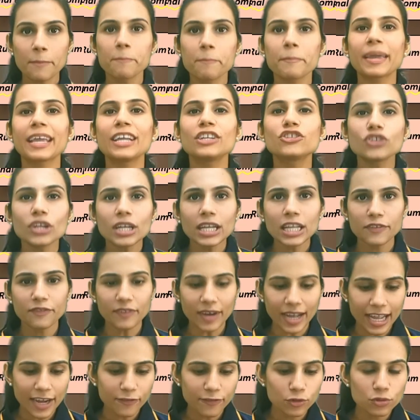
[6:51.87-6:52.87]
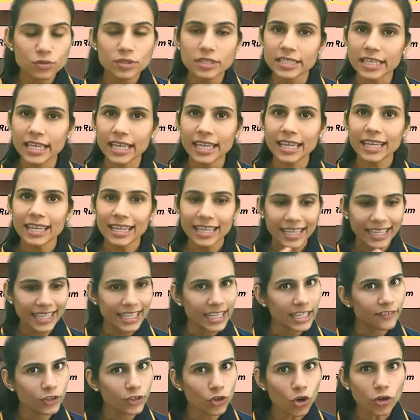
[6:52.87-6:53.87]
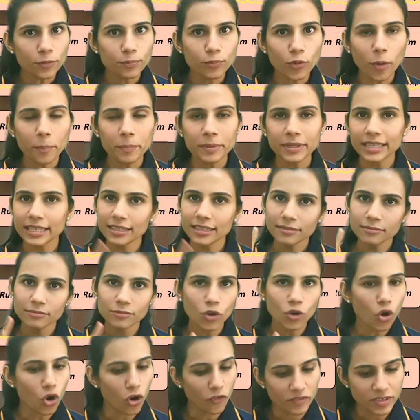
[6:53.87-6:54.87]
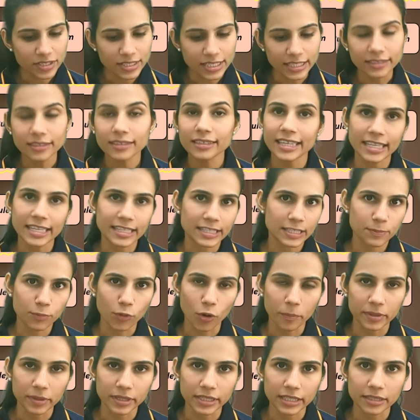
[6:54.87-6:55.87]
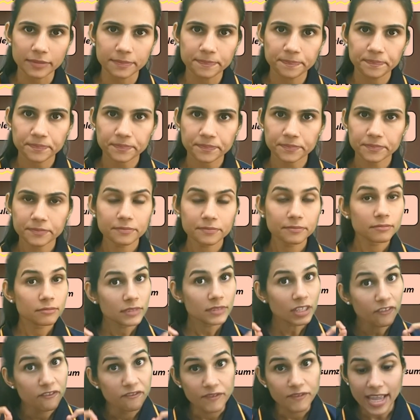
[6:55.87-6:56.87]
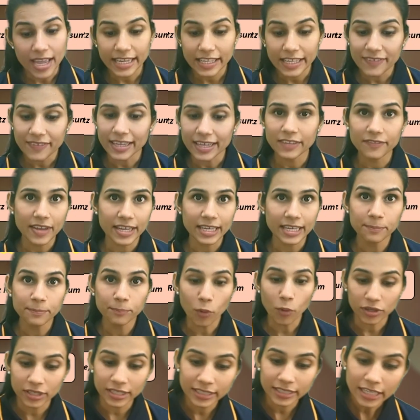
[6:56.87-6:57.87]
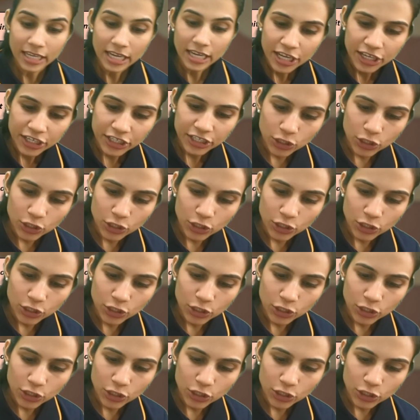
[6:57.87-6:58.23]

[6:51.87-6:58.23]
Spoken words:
if I have to say, even odd property, obviously the King's property. Very, very, very important.